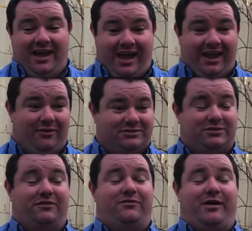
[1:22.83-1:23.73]
And I was
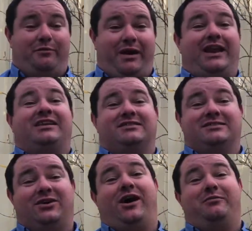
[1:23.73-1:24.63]
I panicked at the
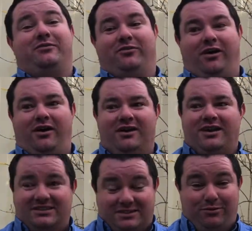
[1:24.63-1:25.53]
time,
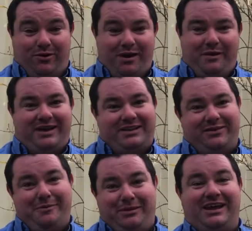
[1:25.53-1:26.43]
is it all going back in the
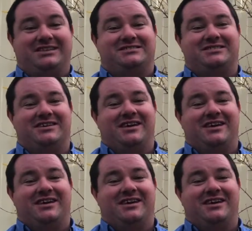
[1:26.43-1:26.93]
right place?